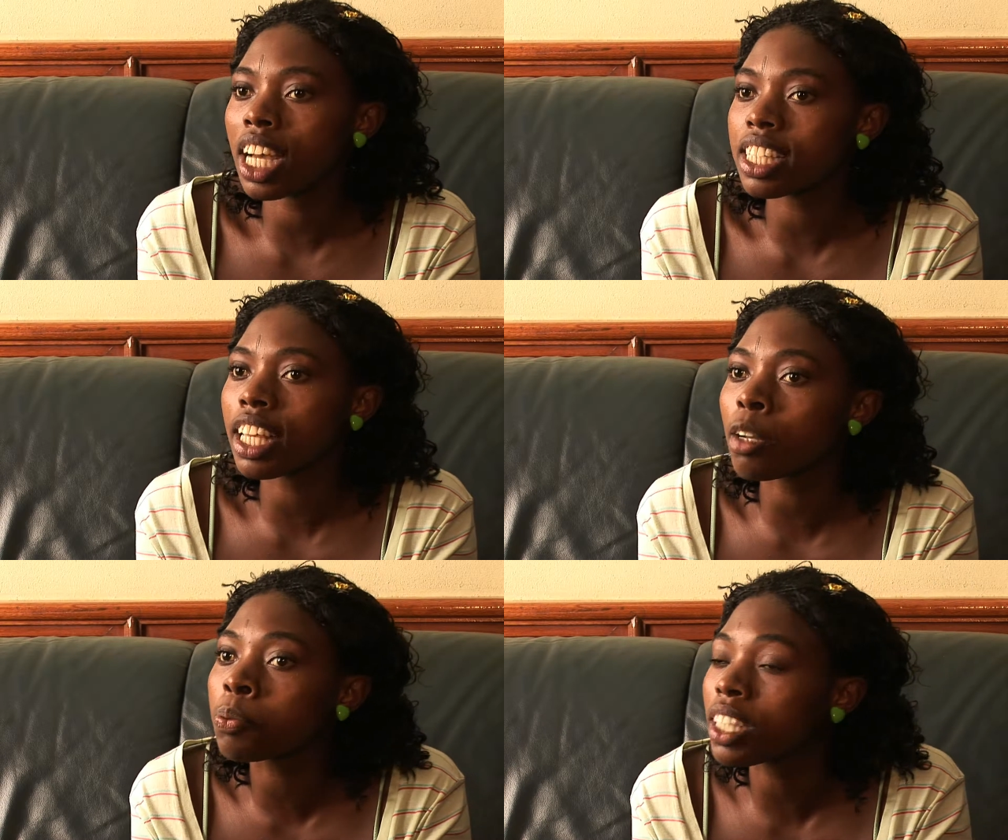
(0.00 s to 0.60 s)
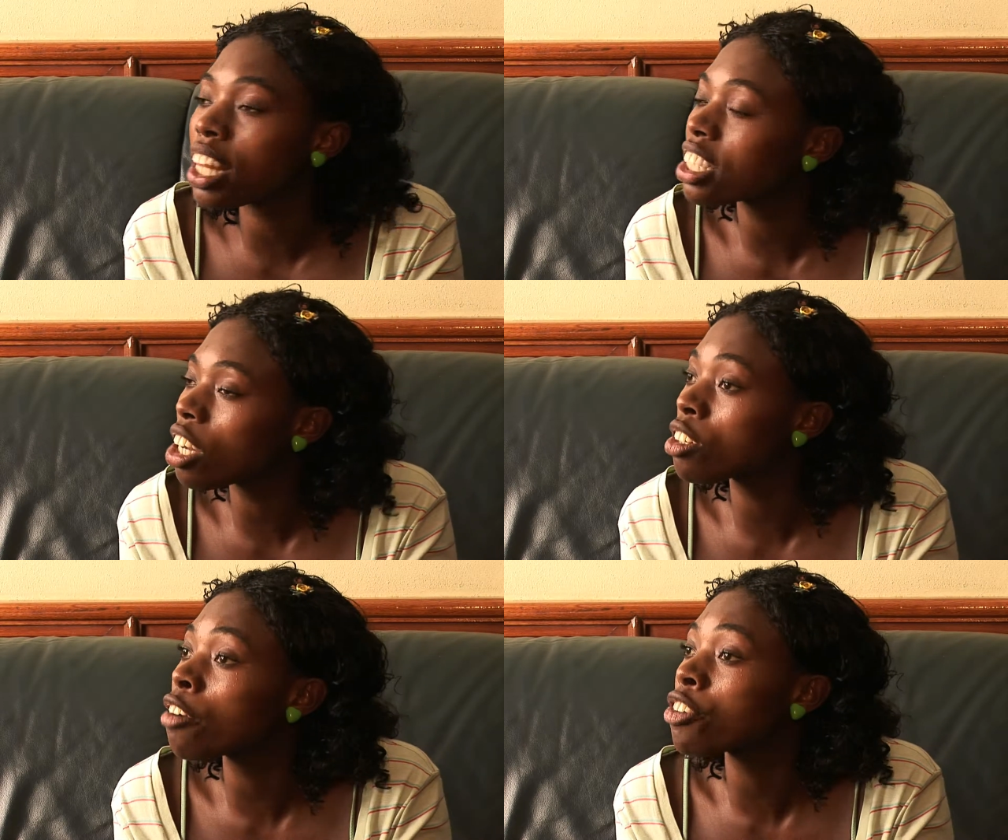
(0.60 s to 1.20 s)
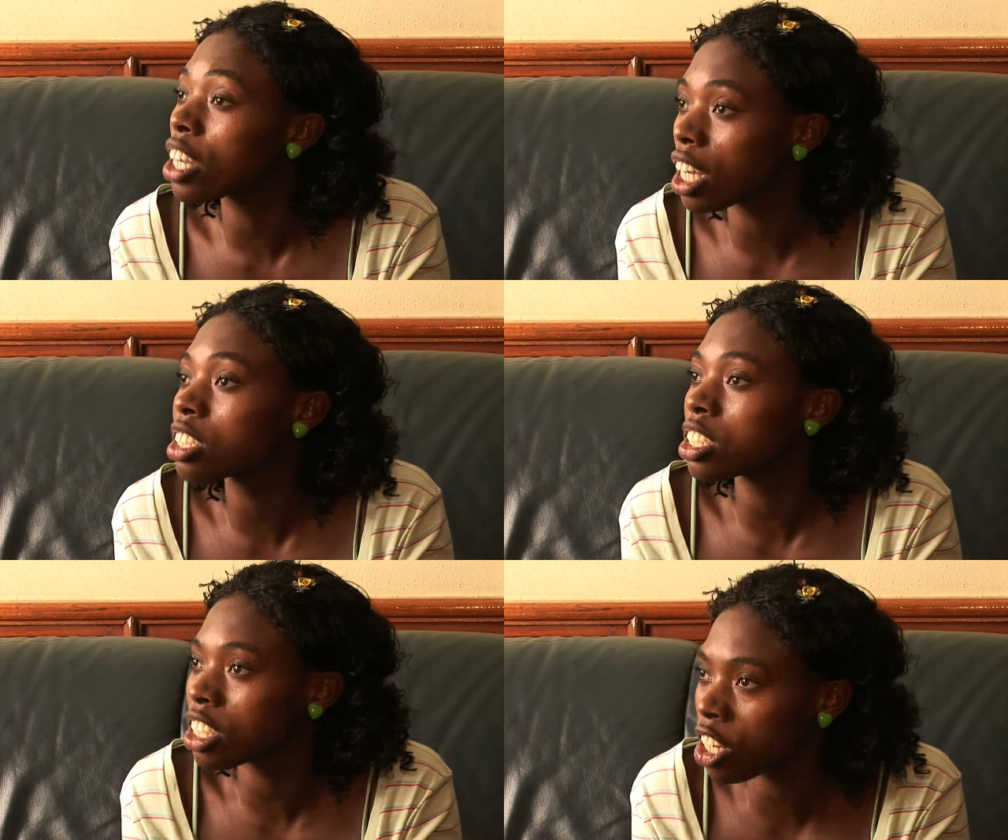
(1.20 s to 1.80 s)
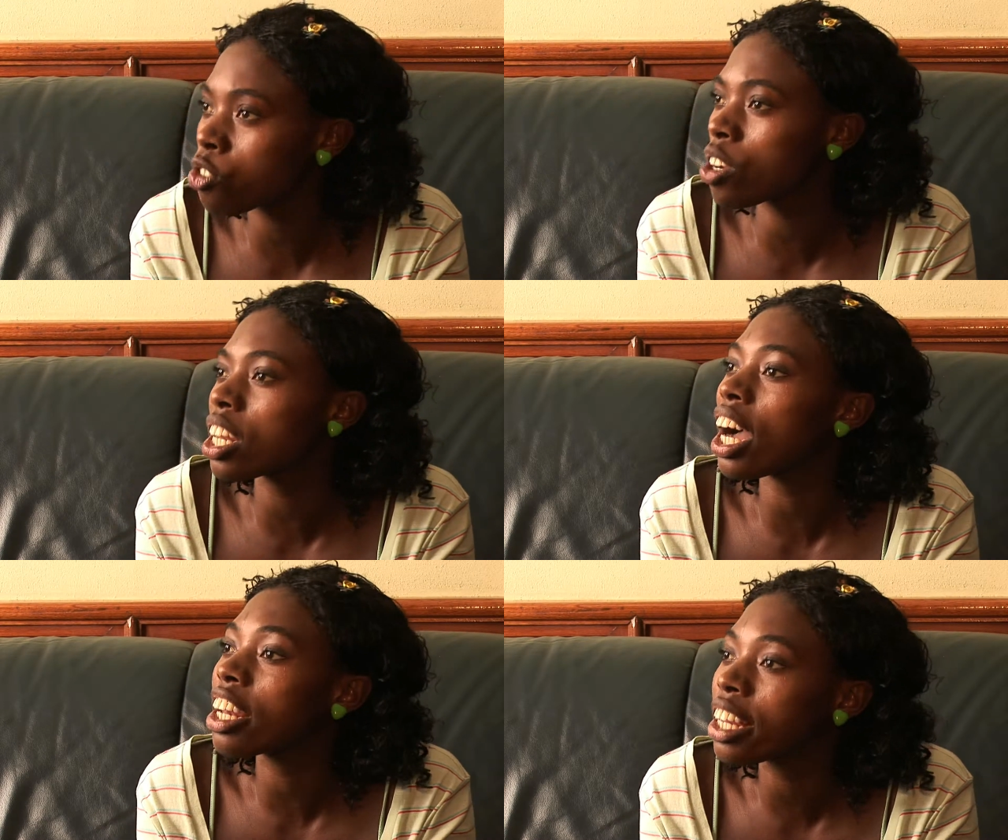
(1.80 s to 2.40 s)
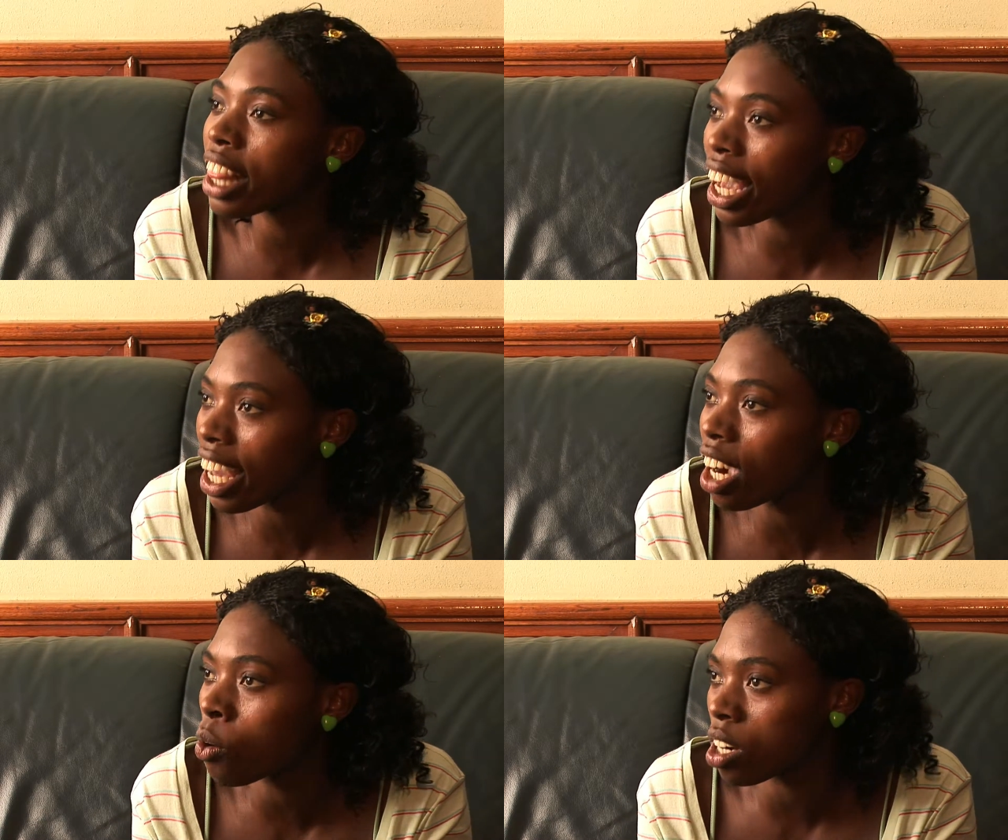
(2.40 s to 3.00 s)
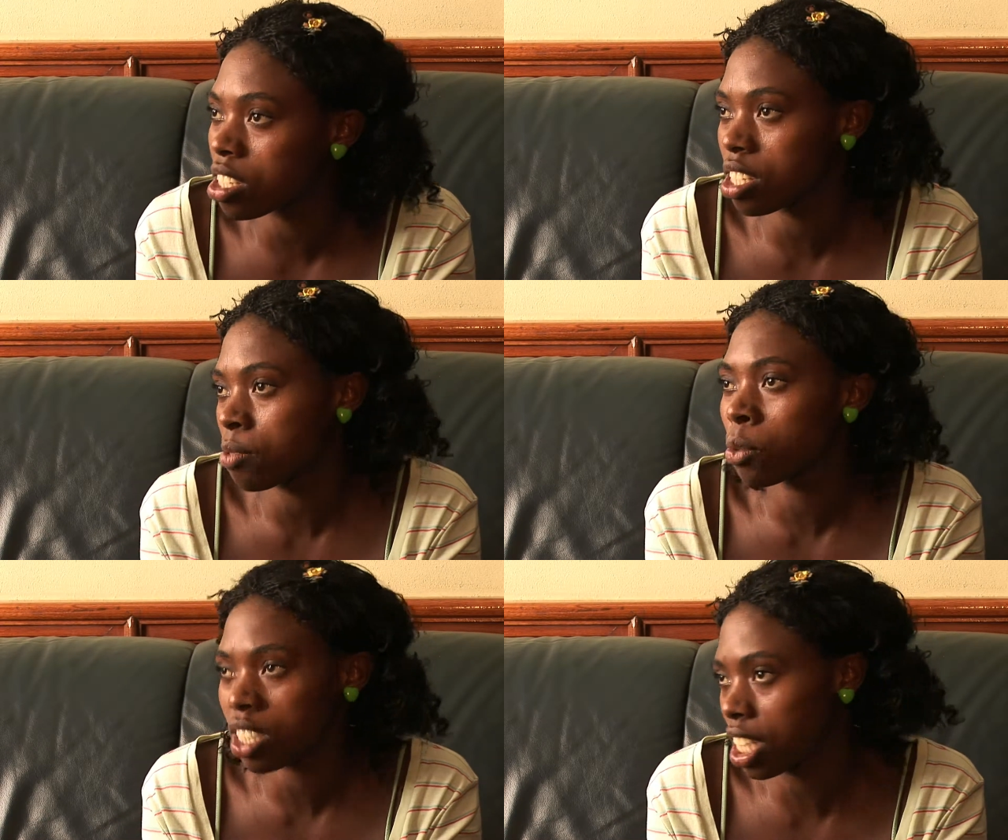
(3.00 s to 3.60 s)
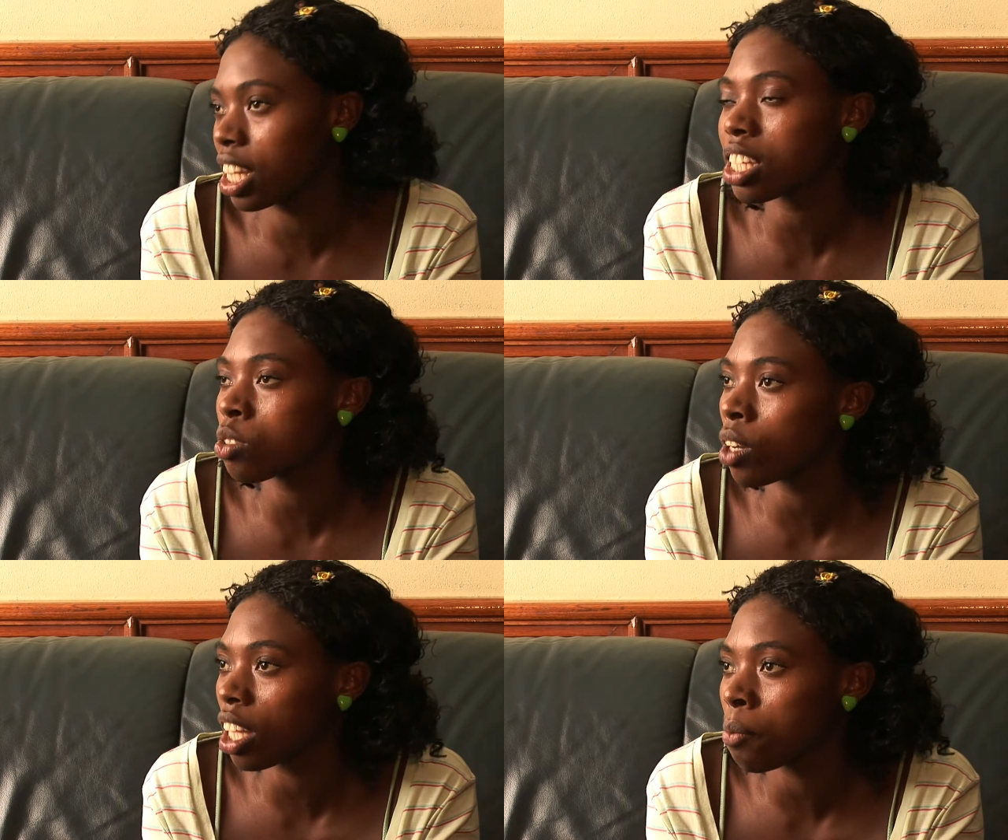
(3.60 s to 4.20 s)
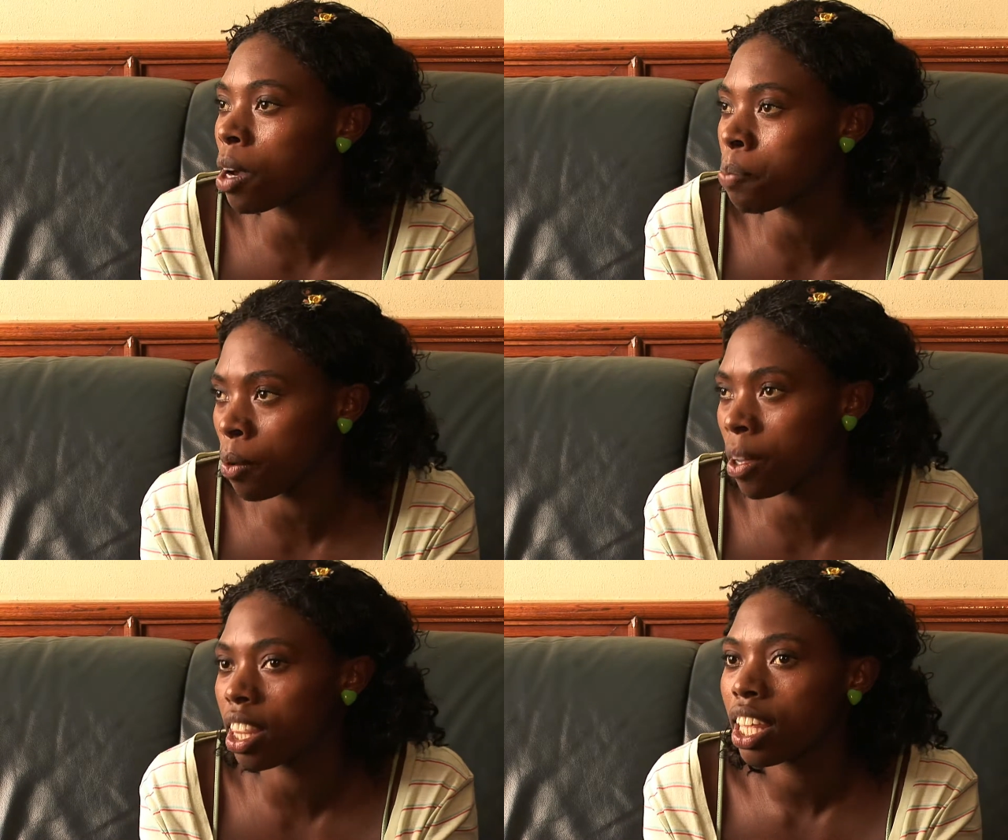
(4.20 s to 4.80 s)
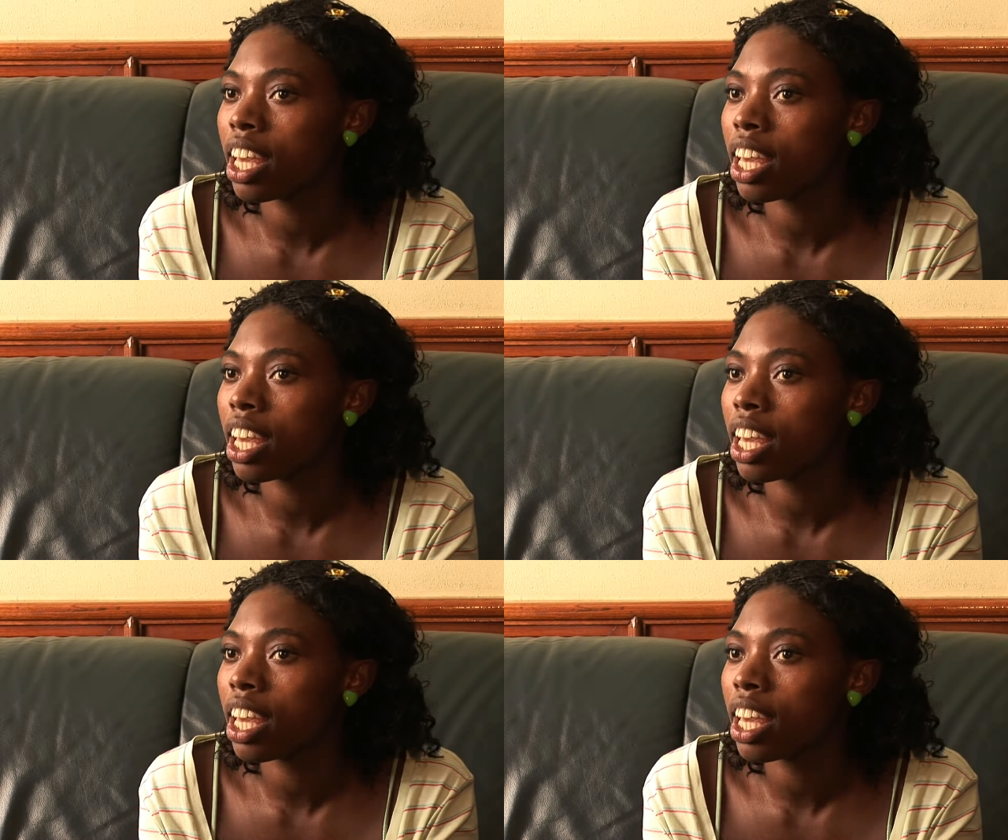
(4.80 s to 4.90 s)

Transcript: has helped the Child Africa children and the young ones mostly. That's what I'm happy with.